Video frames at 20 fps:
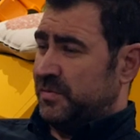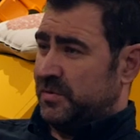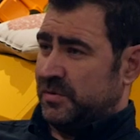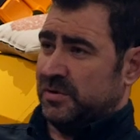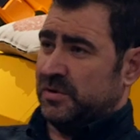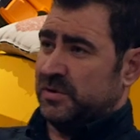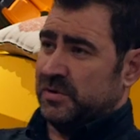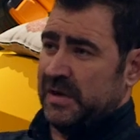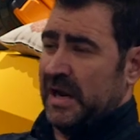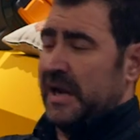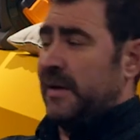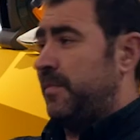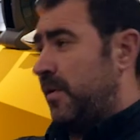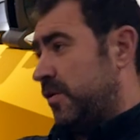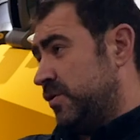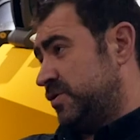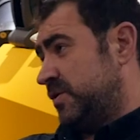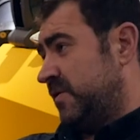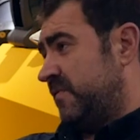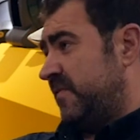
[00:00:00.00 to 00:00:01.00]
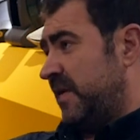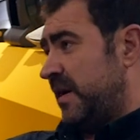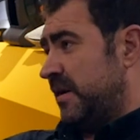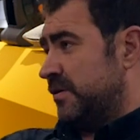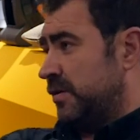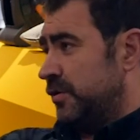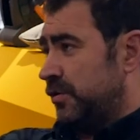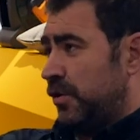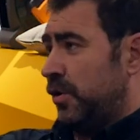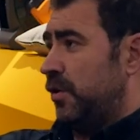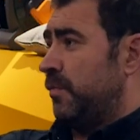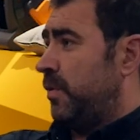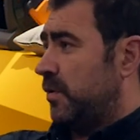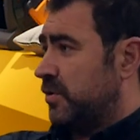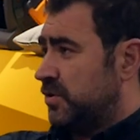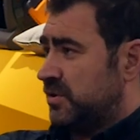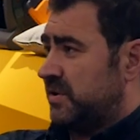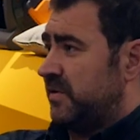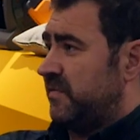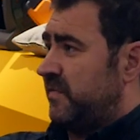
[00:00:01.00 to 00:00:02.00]
say positive things and do
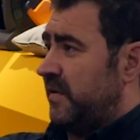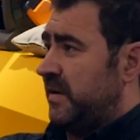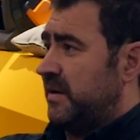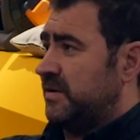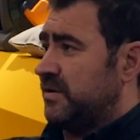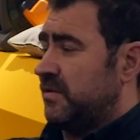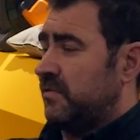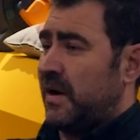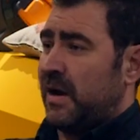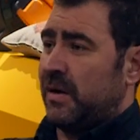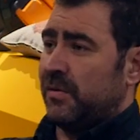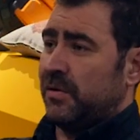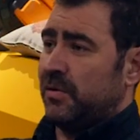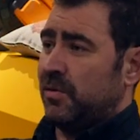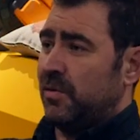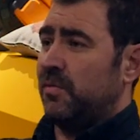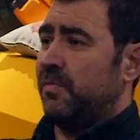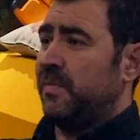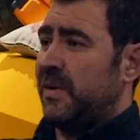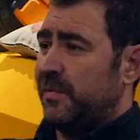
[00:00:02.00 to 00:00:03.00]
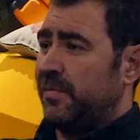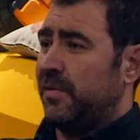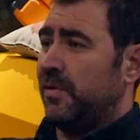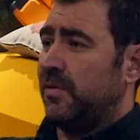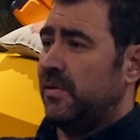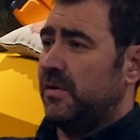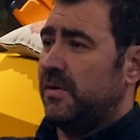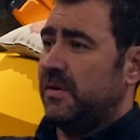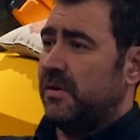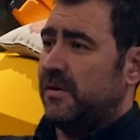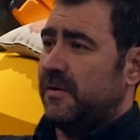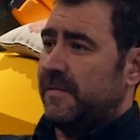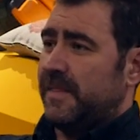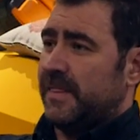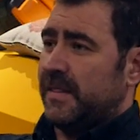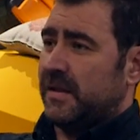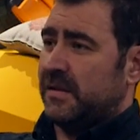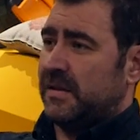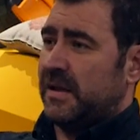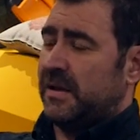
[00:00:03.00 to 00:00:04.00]
positive things around the young people,
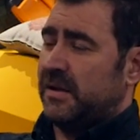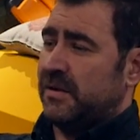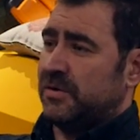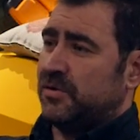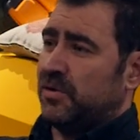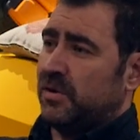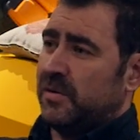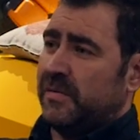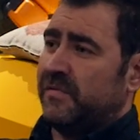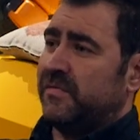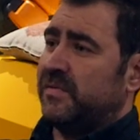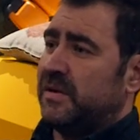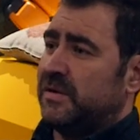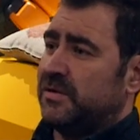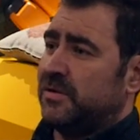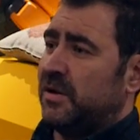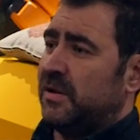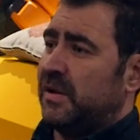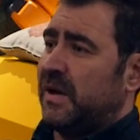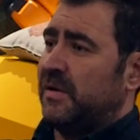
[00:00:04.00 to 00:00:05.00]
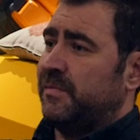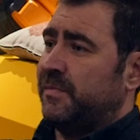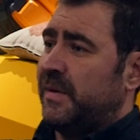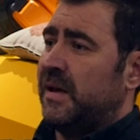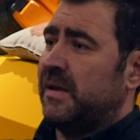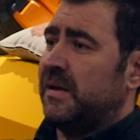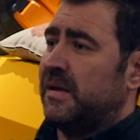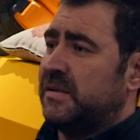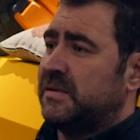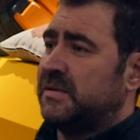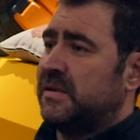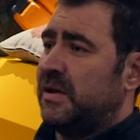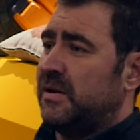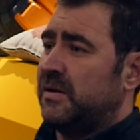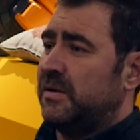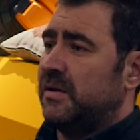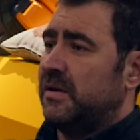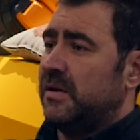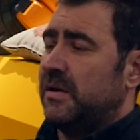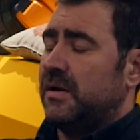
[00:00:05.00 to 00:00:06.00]
then it's going to influence their life better, isn't it?
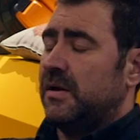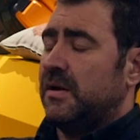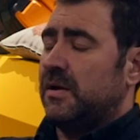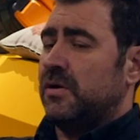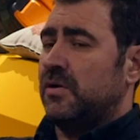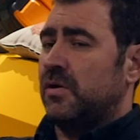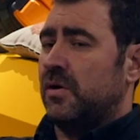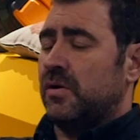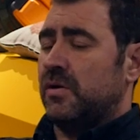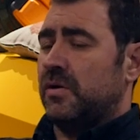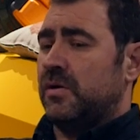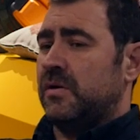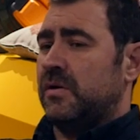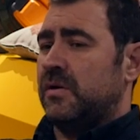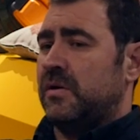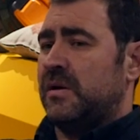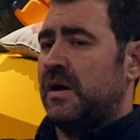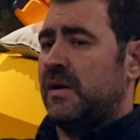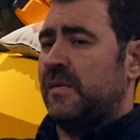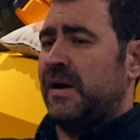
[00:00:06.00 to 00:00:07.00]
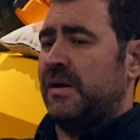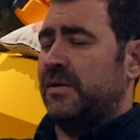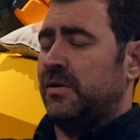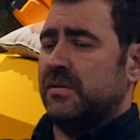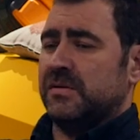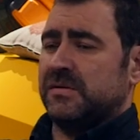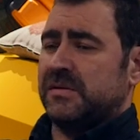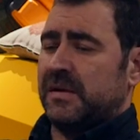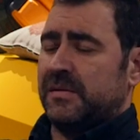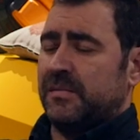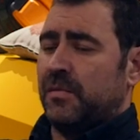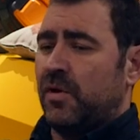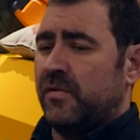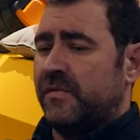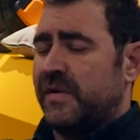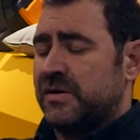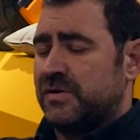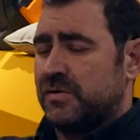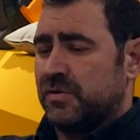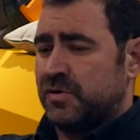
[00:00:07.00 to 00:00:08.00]
And you know, now I do this like
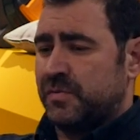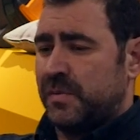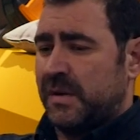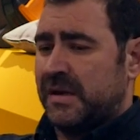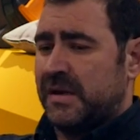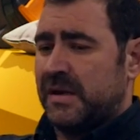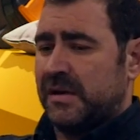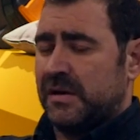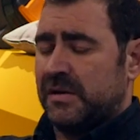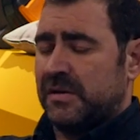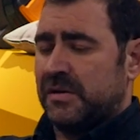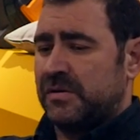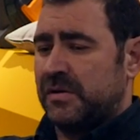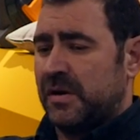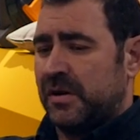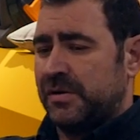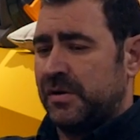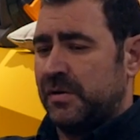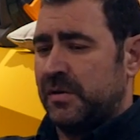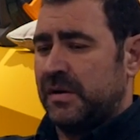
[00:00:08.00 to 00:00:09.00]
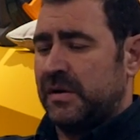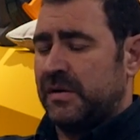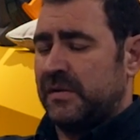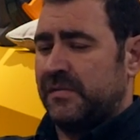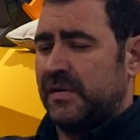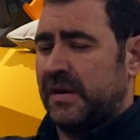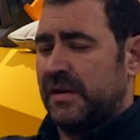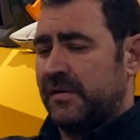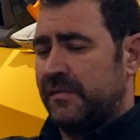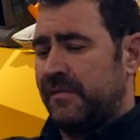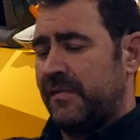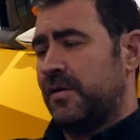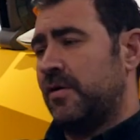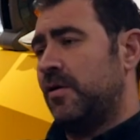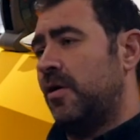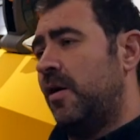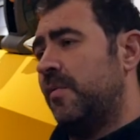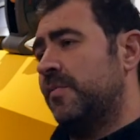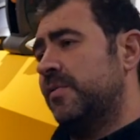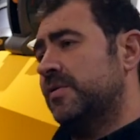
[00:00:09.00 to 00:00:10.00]
motivational speaking, and I do it like for
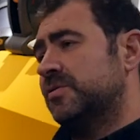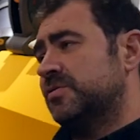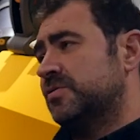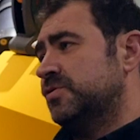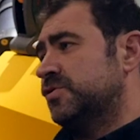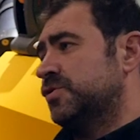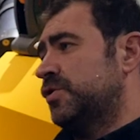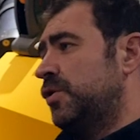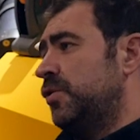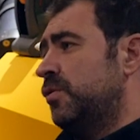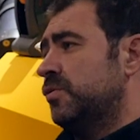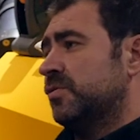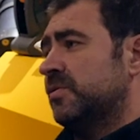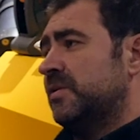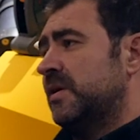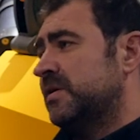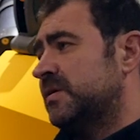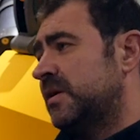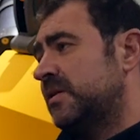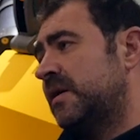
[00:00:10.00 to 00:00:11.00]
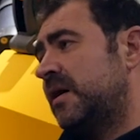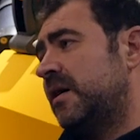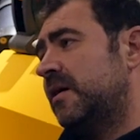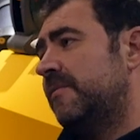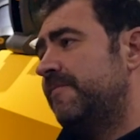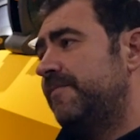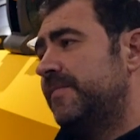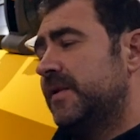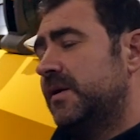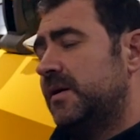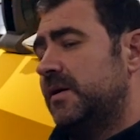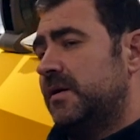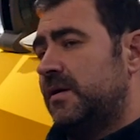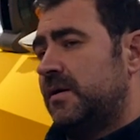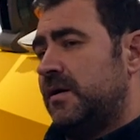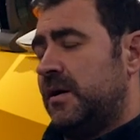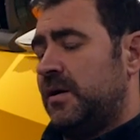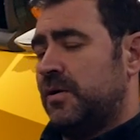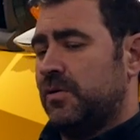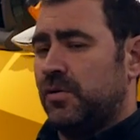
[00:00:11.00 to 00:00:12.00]
corporates and schools and things like that.
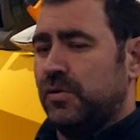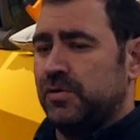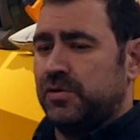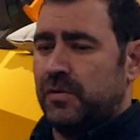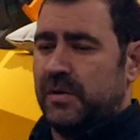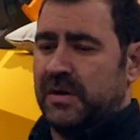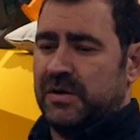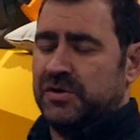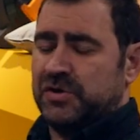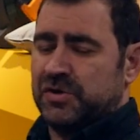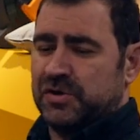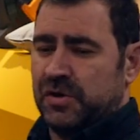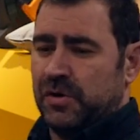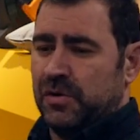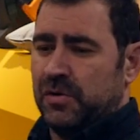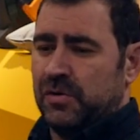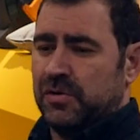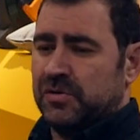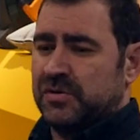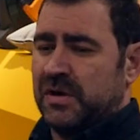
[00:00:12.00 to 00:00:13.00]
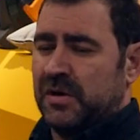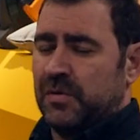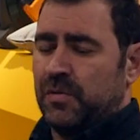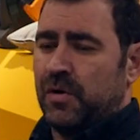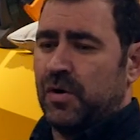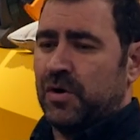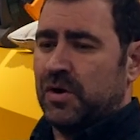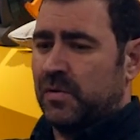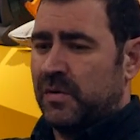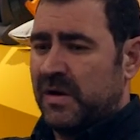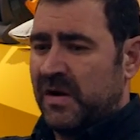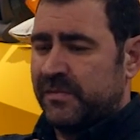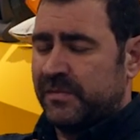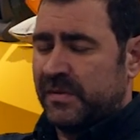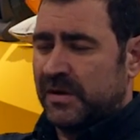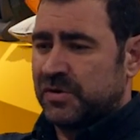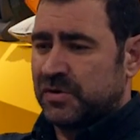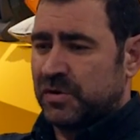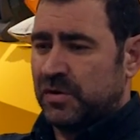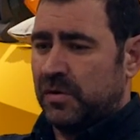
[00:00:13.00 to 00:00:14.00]
And I go and do it in schools, and I walk away
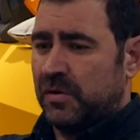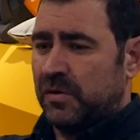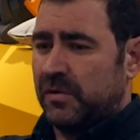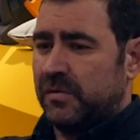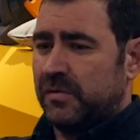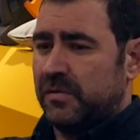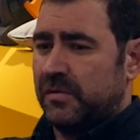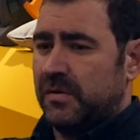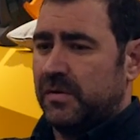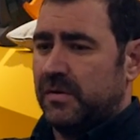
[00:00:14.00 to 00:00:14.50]
from that school